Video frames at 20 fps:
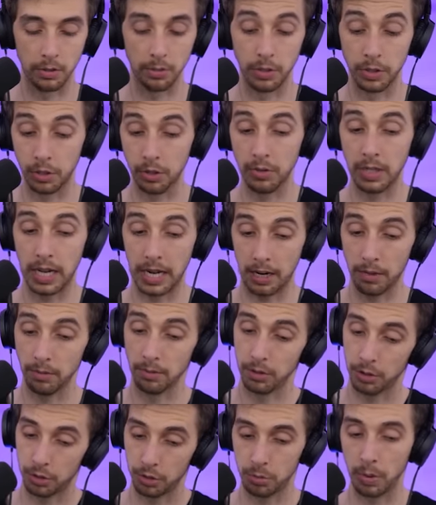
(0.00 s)
We do now,
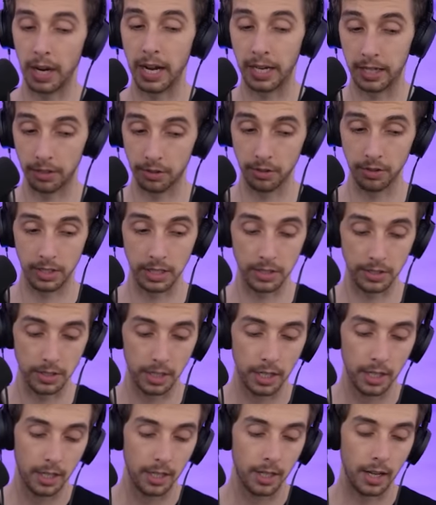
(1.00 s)
which is why I can do
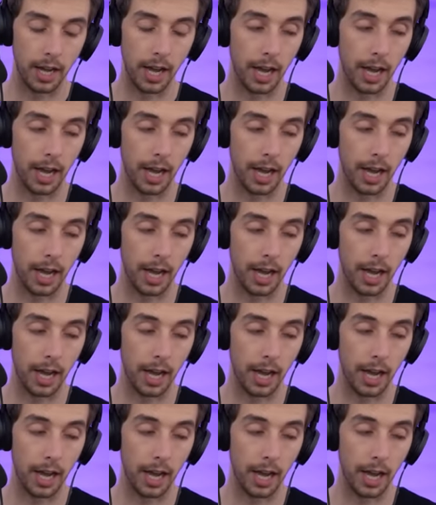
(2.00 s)
this.